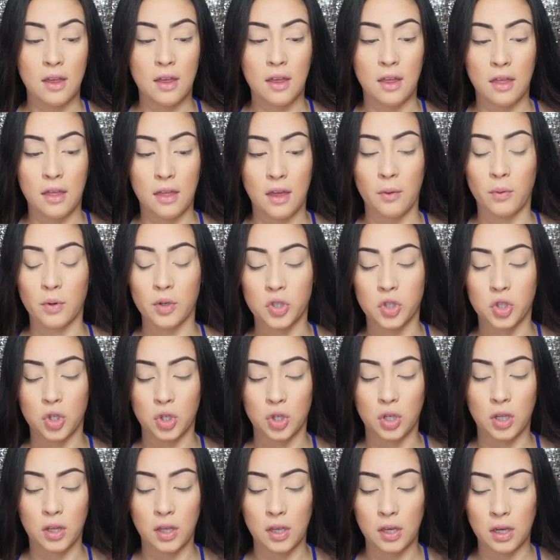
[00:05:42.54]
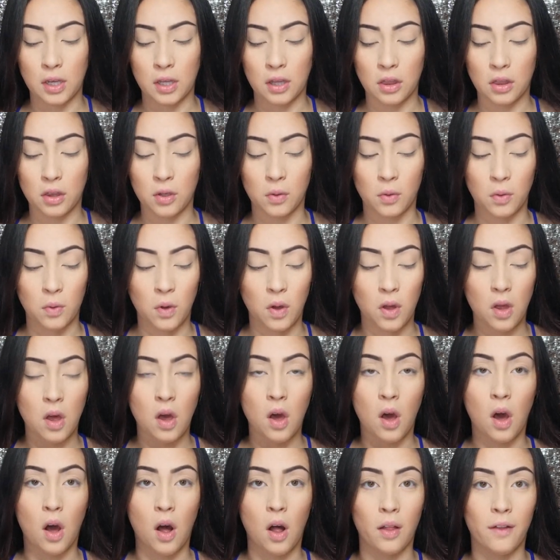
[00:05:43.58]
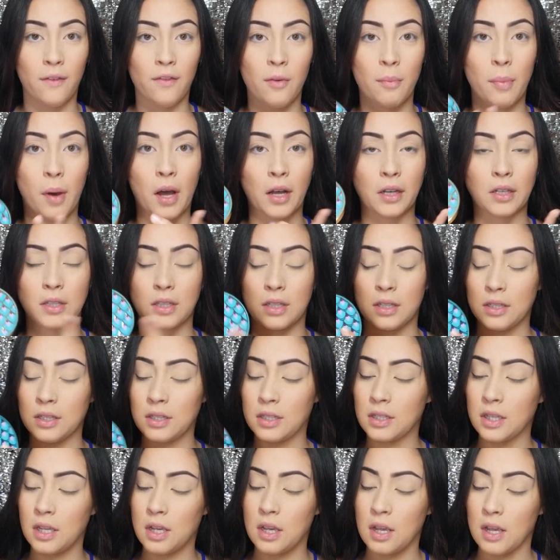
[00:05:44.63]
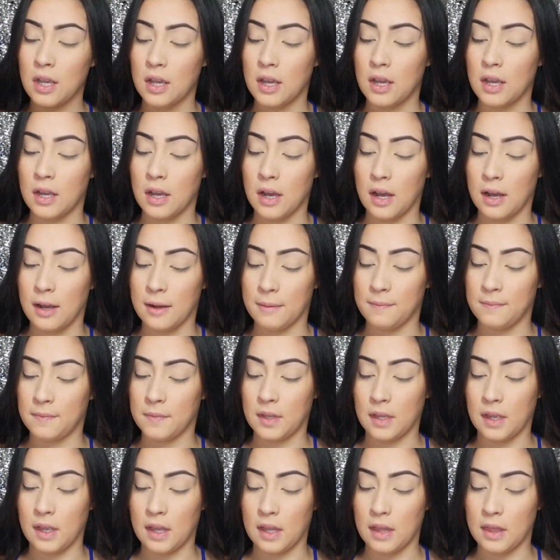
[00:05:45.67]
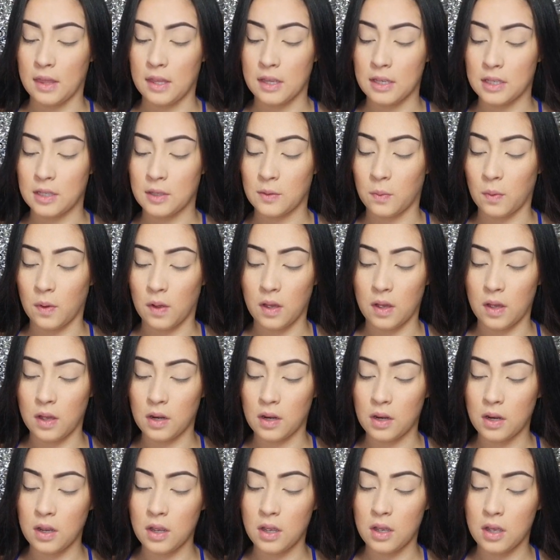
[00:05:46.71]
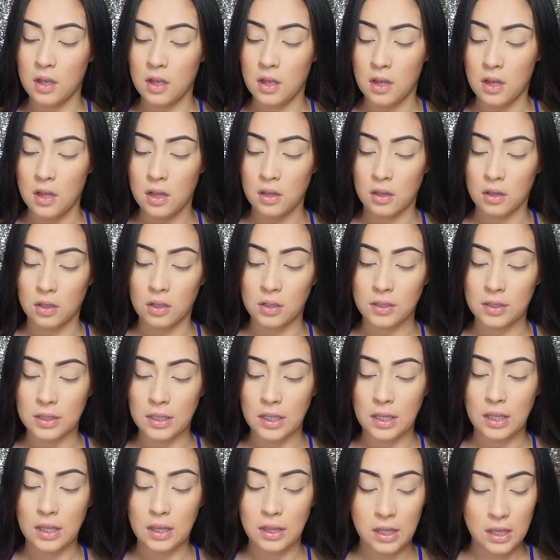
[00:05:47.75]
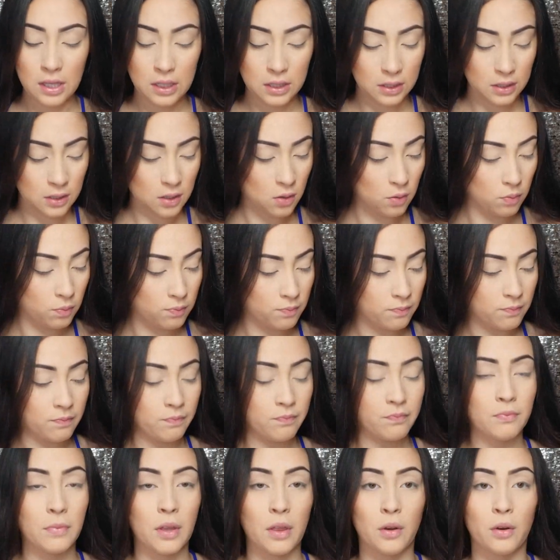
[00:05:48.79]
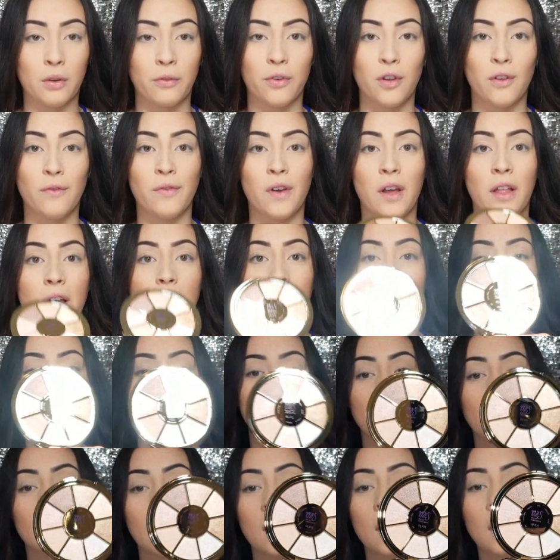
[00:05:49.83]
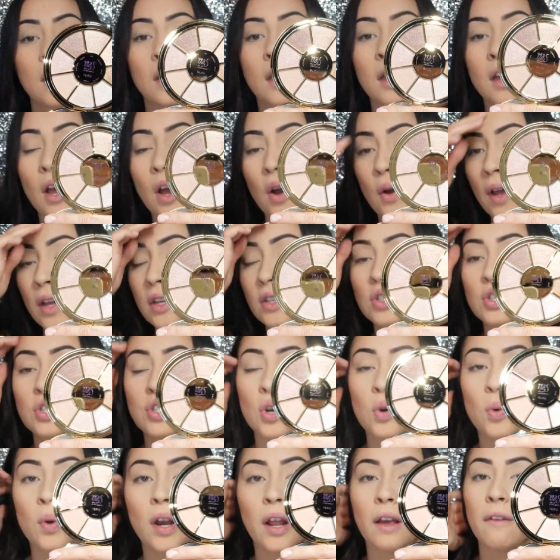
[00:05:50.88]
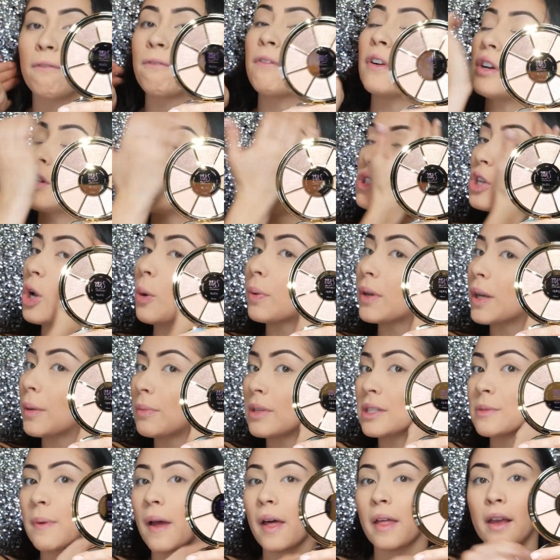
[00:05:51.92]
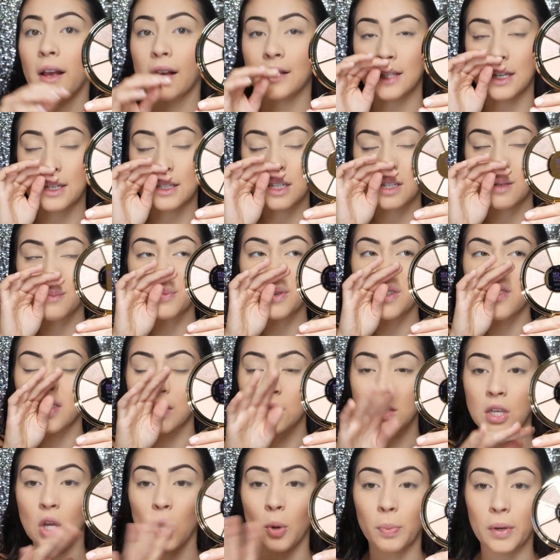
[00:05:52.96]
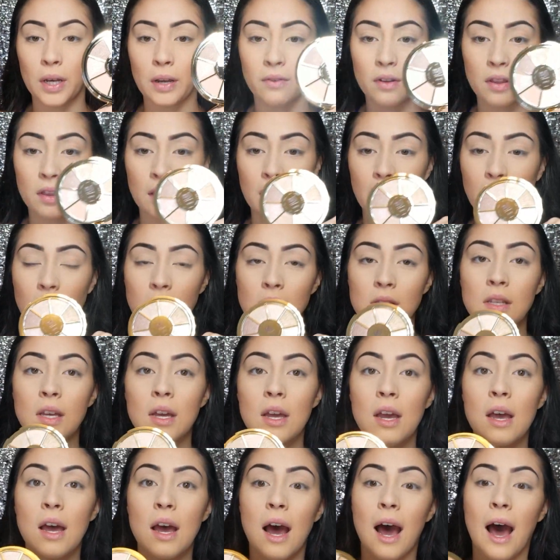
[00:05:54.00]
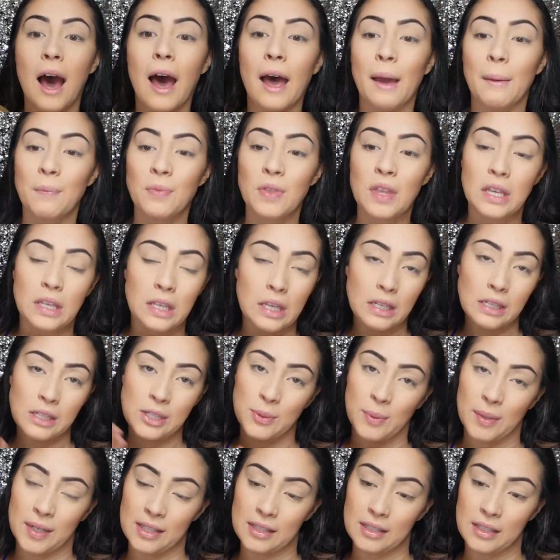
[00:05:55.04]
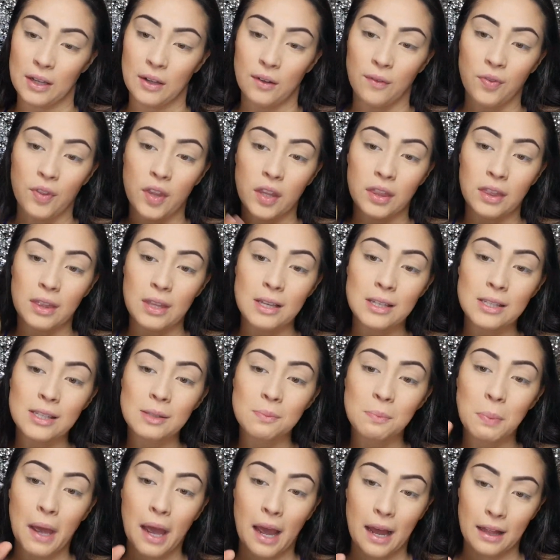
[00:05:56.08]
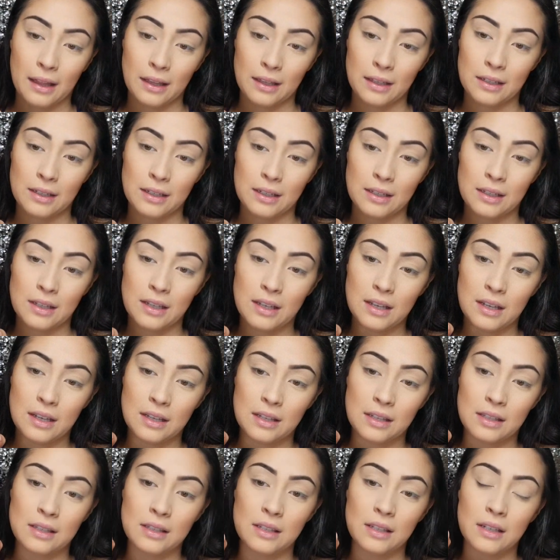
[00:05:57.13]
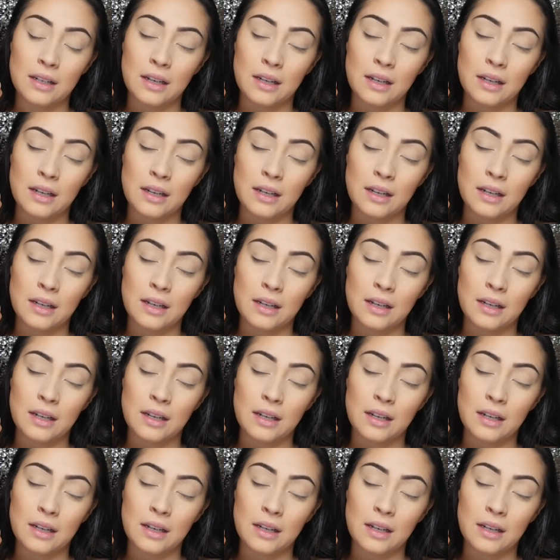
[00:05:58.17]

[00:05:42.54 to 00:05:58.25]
they were circulating through all of the boxes. And this one looks like this. Oh, my little phone fell out. Okay, so when I first opened up this palette, because I did previously open everything else, I'm thinking to myself that this palette is